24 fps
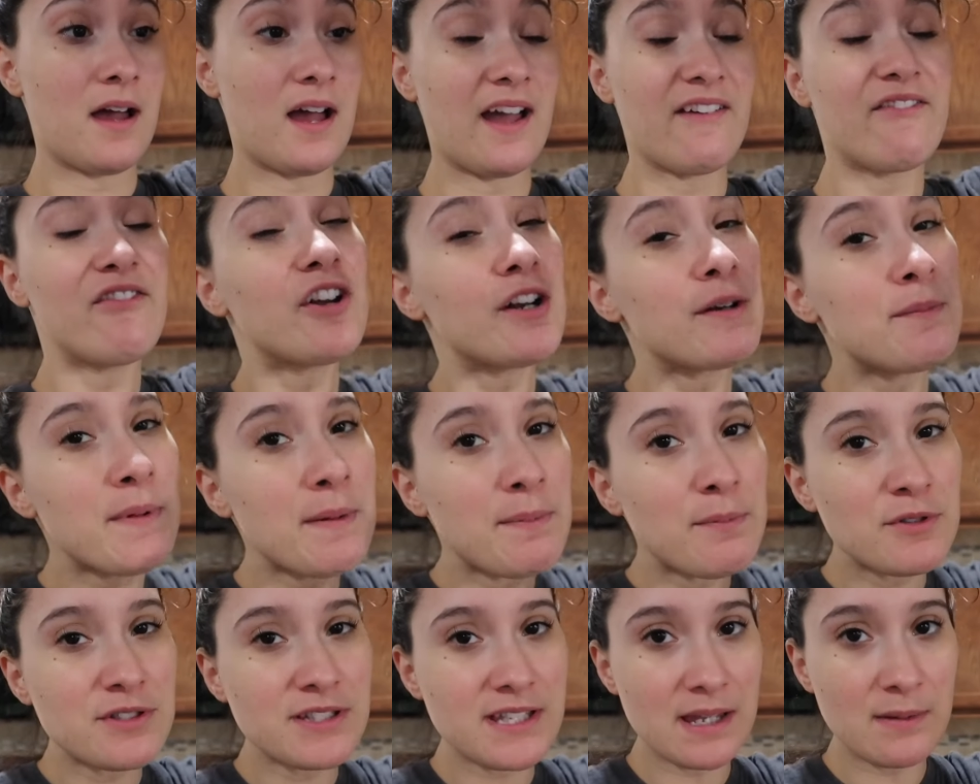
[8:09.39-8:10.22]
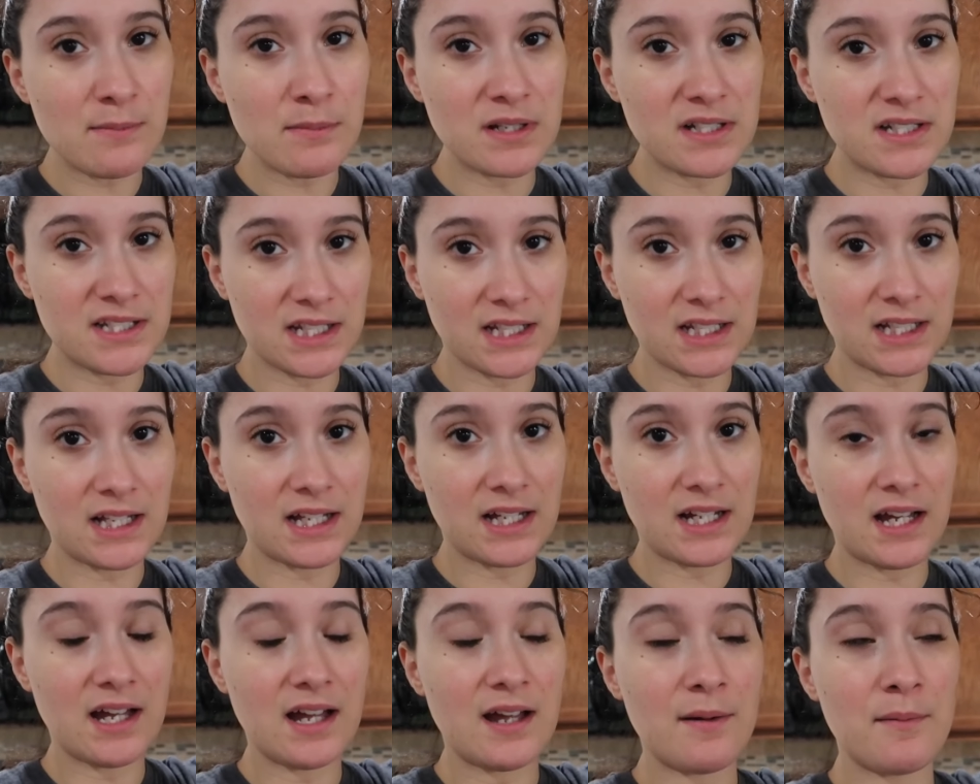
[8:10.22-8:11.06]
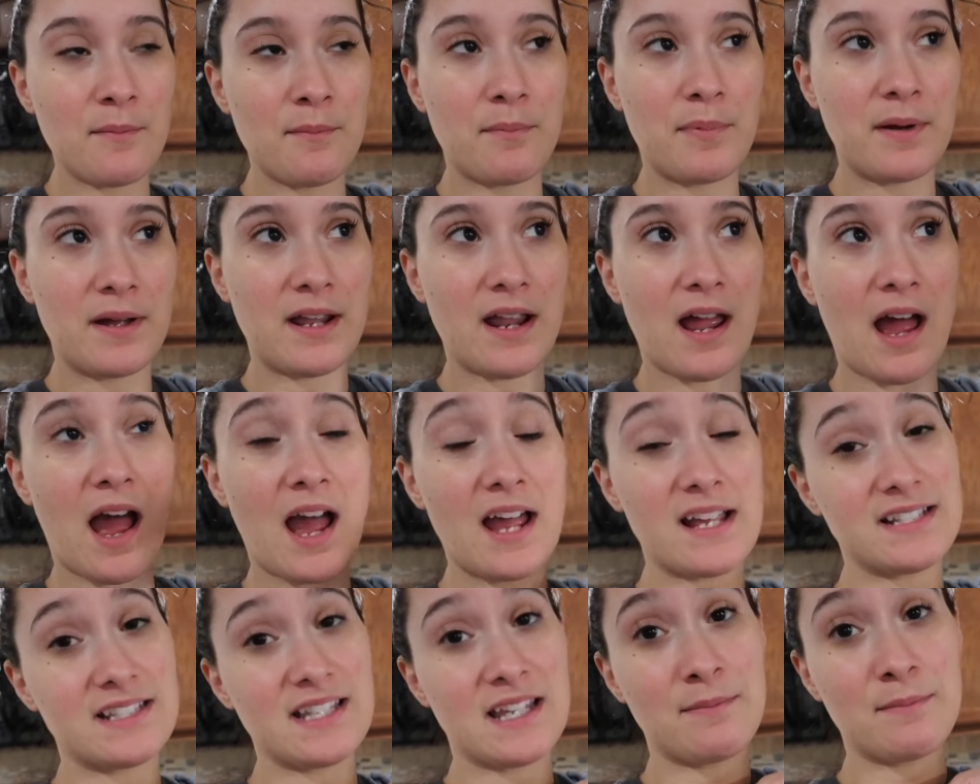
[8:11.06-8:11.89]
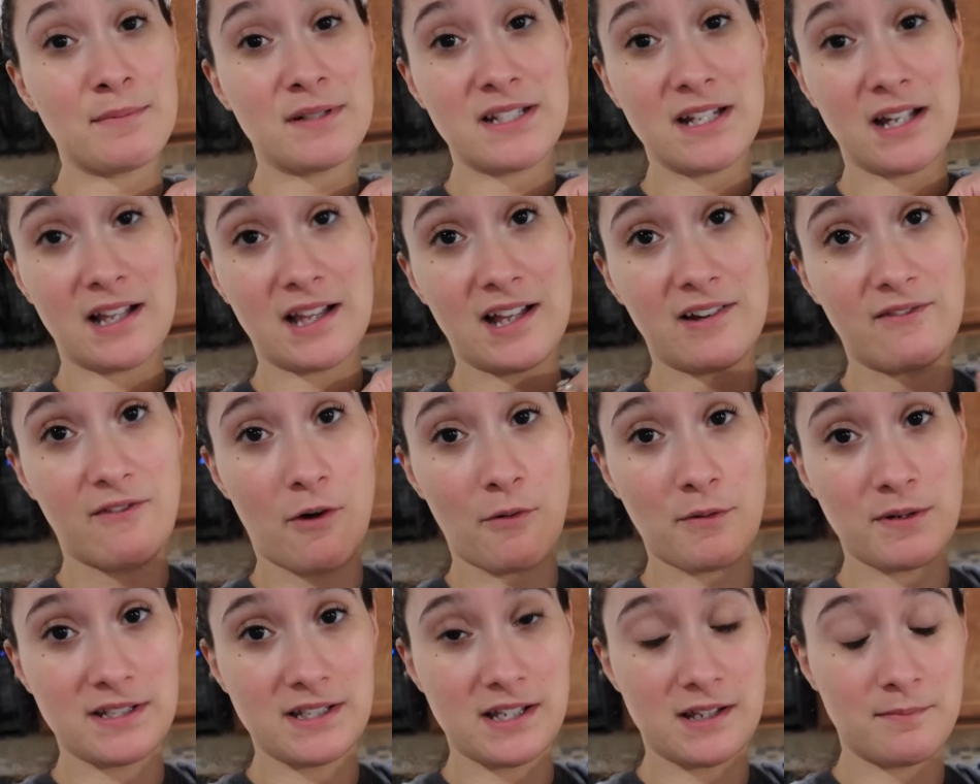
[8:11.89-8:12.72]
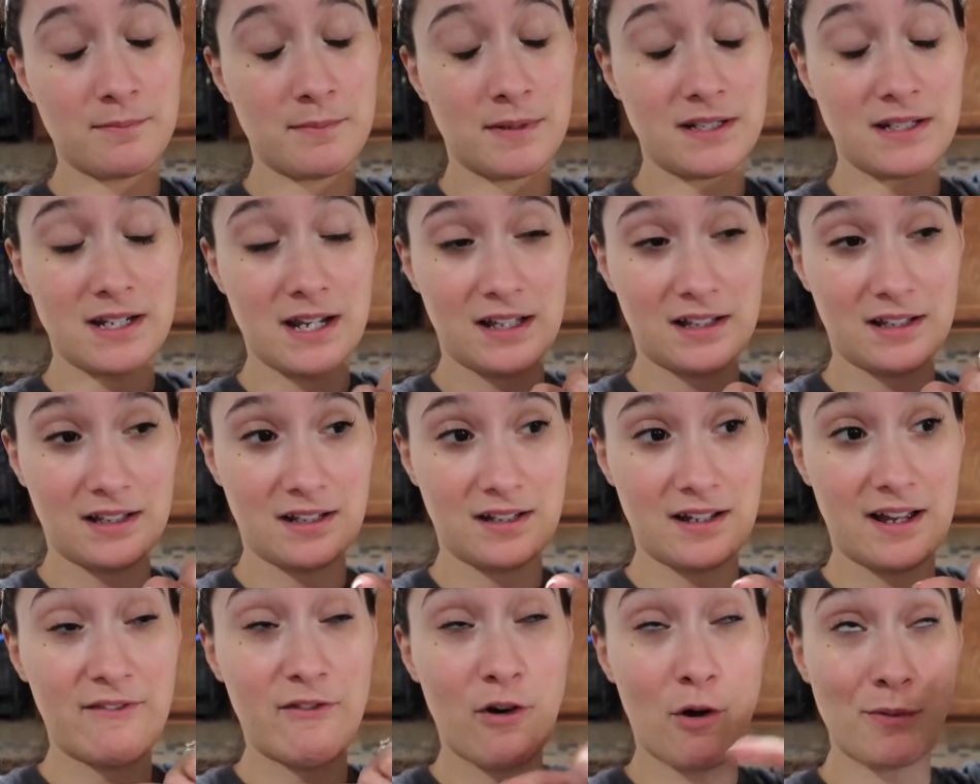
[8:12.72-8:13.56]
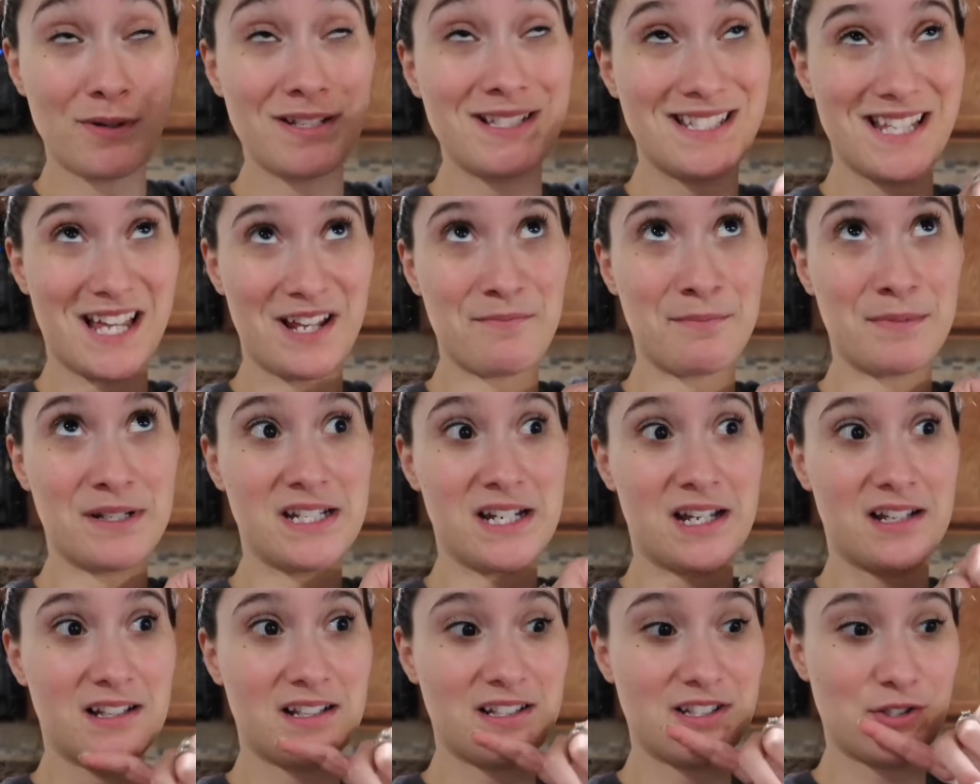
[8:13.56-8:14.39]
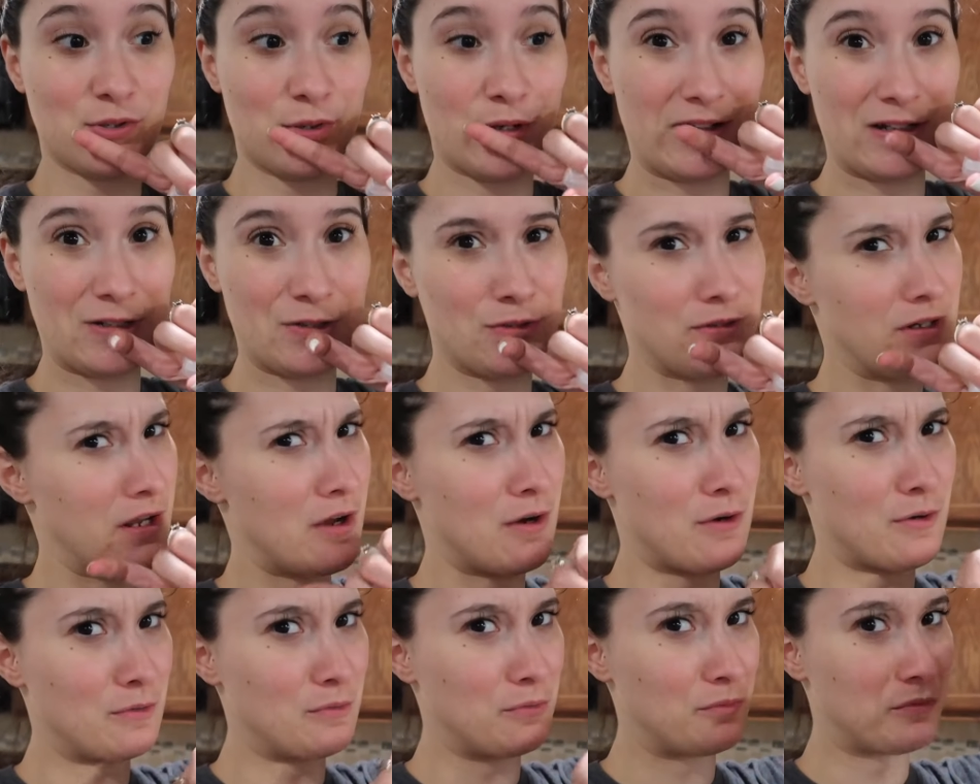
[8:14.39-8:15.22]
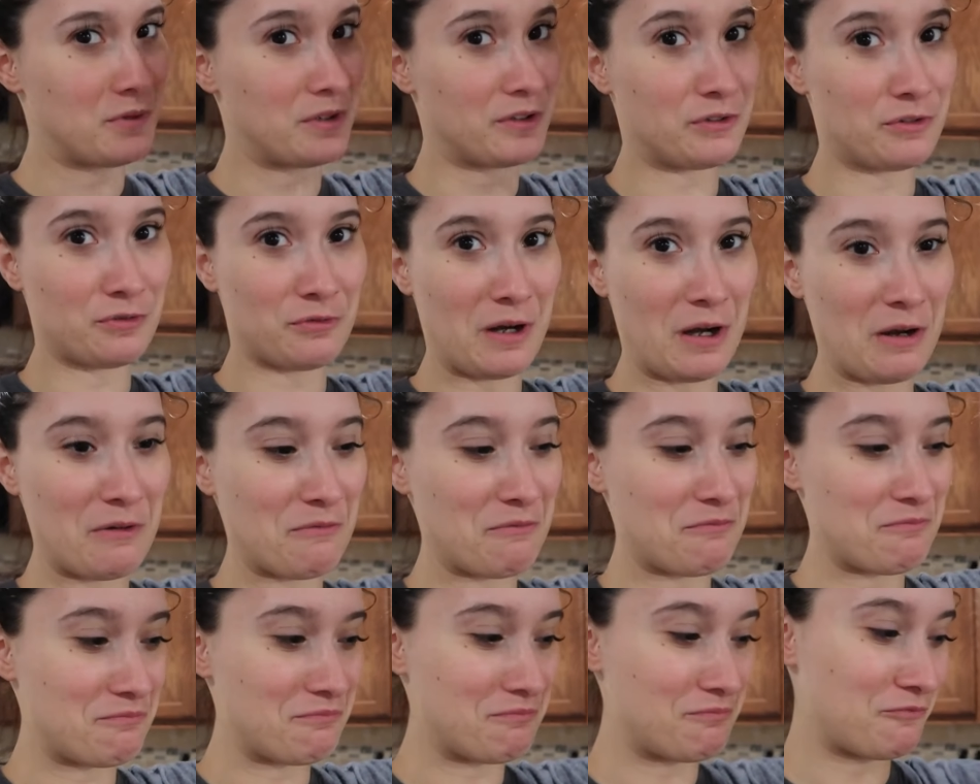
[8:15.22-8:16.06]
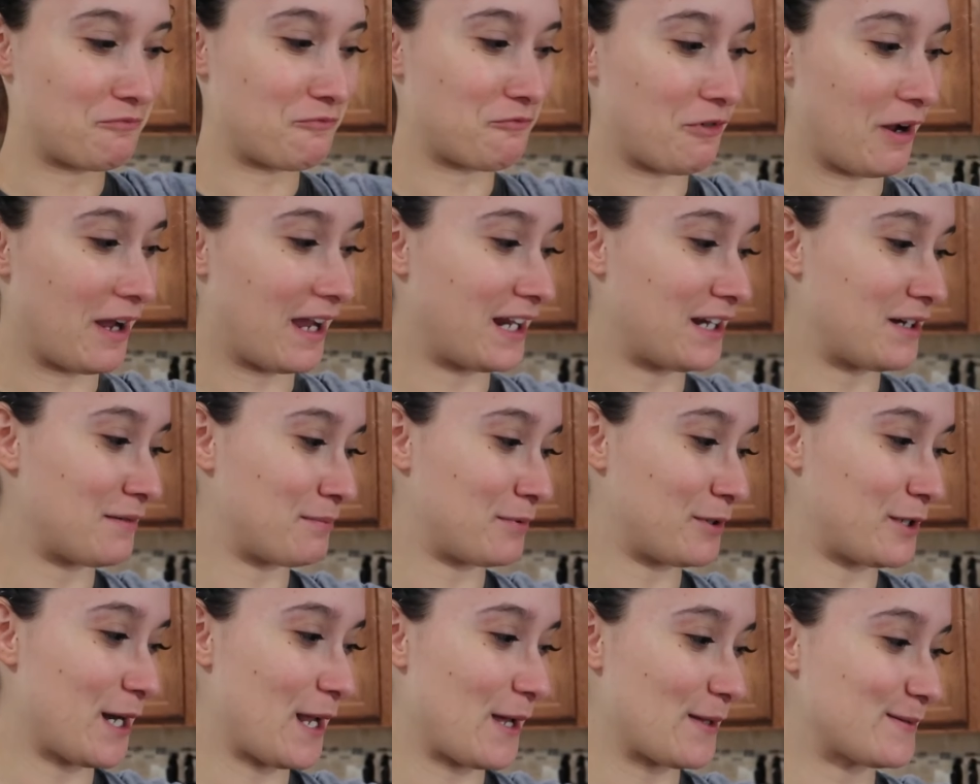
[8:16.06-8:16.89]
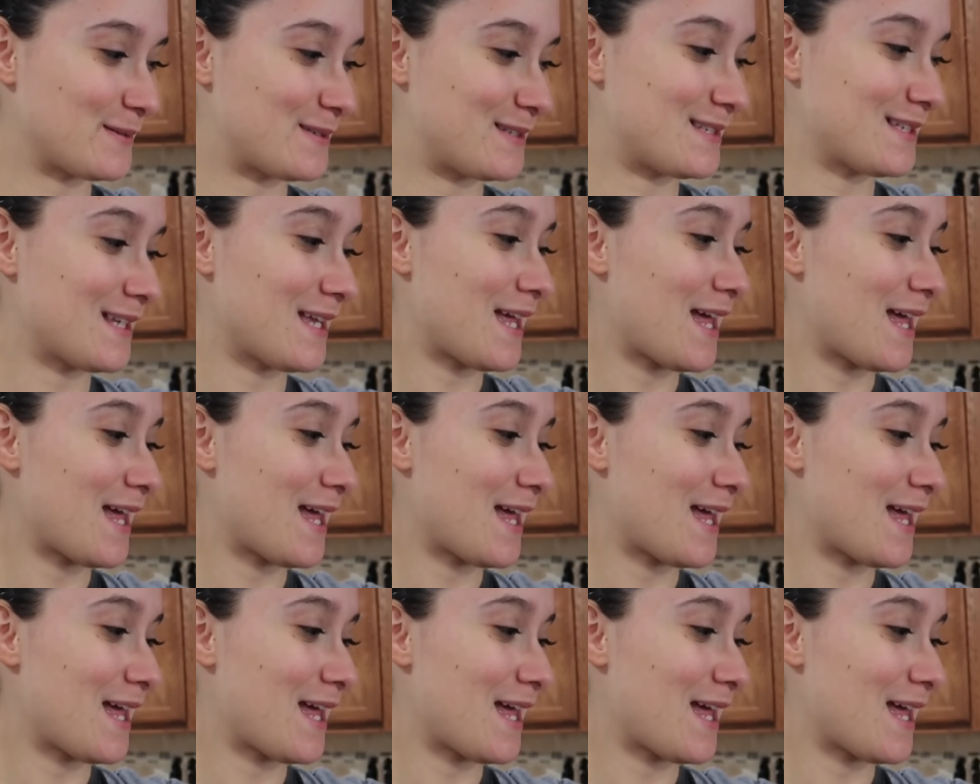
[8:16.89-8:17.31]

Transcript: I've heard people say Medela, but I say Medela. I've always said Medela. I've always said Medela, so I don't know what the right way to pronounce